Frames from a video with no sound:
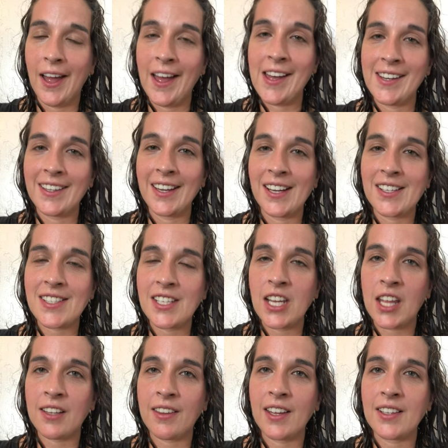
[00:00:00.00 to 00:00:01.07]
And here's
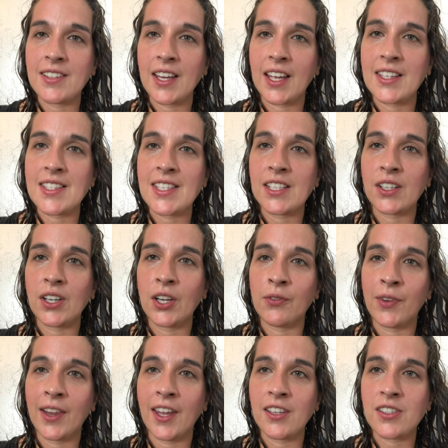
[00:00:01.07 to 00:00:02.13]
another thing to consider in
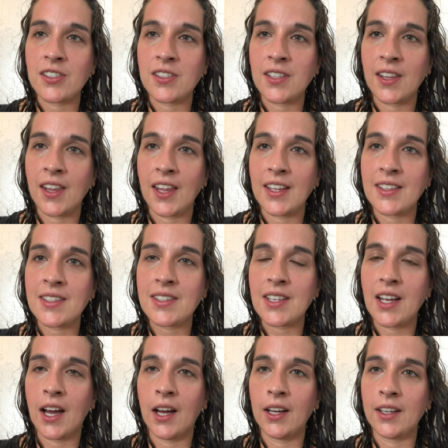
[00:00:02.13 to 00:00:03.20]
relation to this,
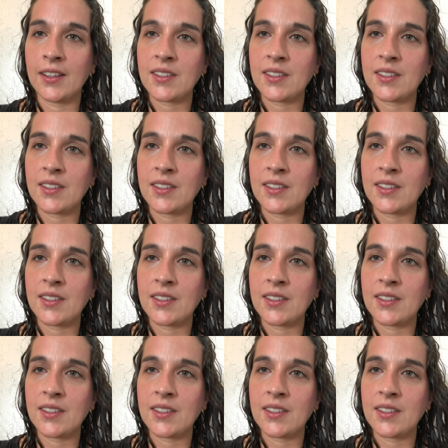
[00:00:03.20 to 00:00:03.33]
uh,